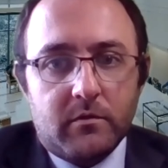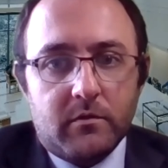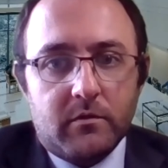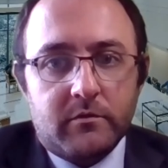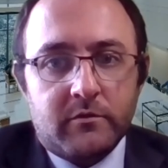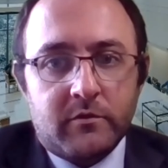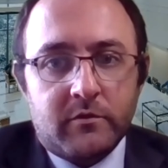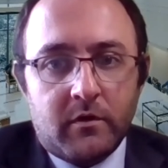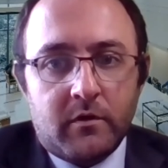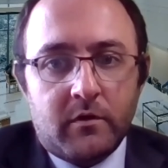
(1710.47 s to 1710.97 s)

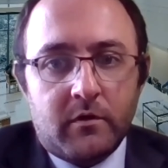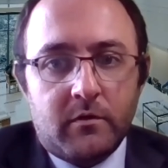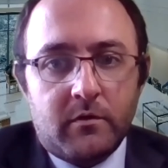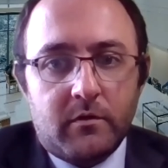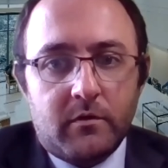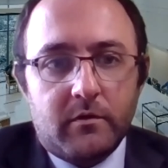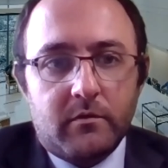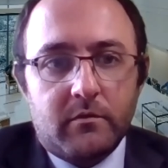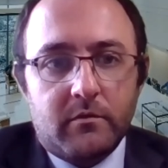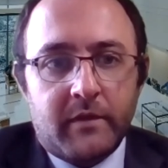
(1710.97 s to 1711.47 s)

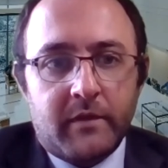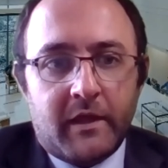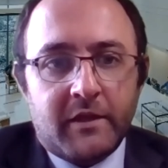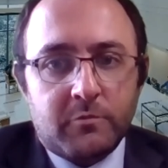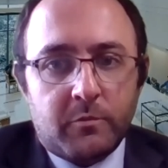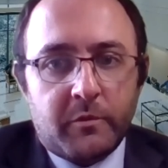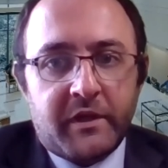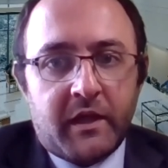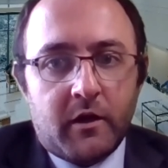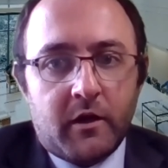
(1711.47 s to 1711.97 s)
So that's
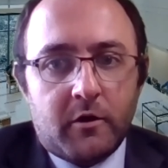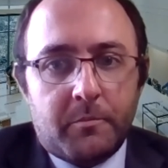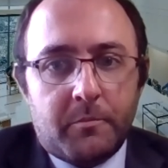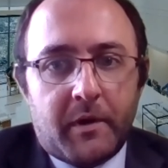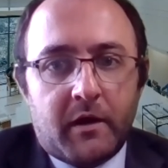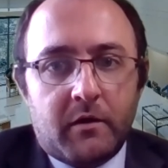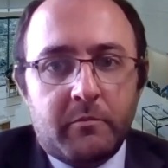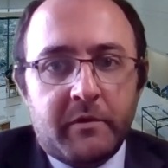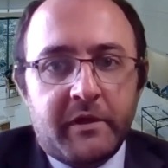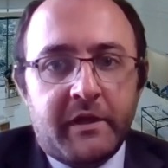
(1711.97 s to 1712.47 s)
what we care
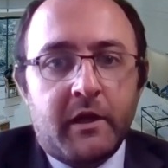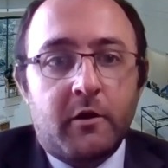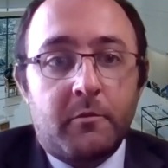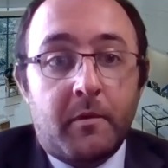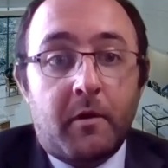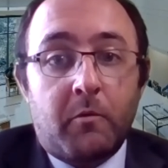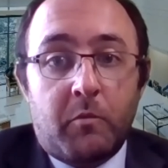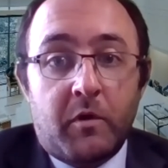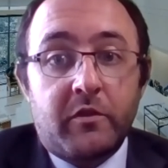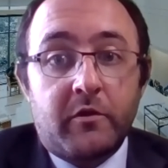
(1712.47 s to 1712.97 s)
about. We care
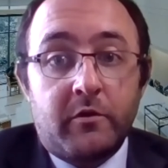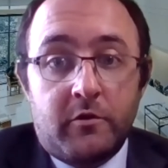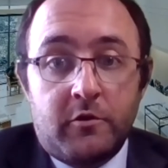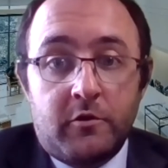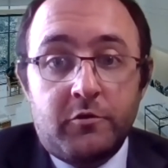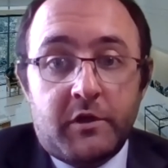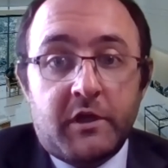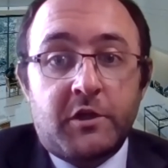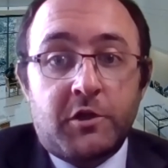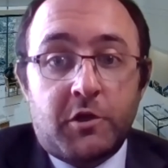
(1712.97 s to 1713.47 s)
about whether you
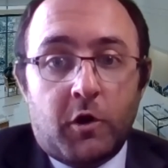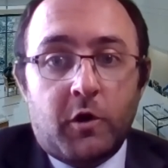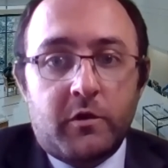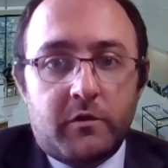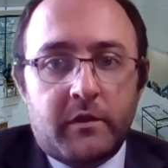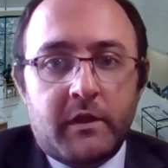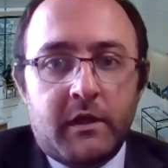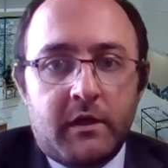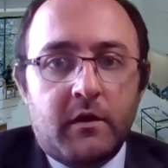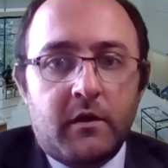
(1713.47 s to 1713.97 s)
can
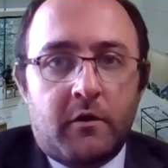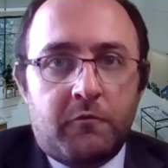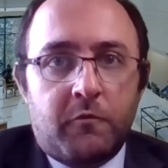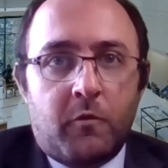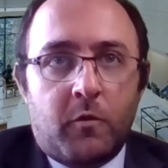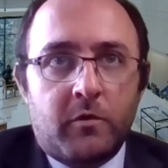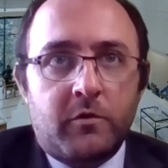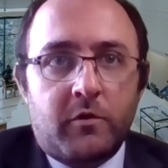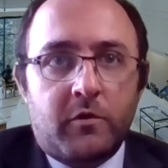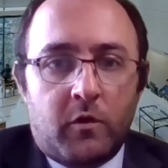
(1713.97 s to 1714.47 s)
currently
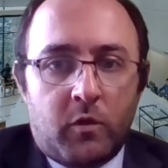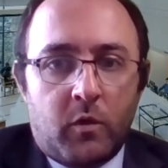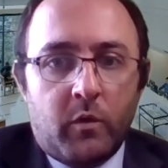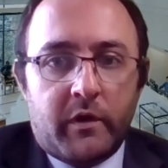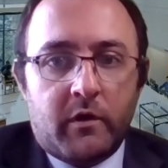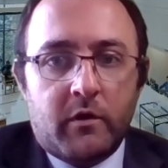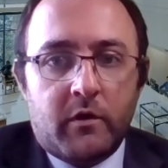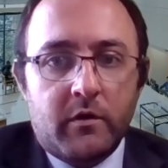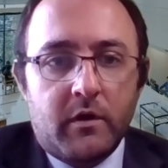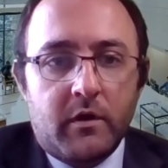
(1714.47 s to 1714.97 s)
afford a
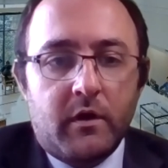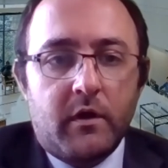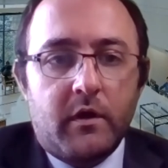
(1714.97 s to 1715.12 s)
lawyer.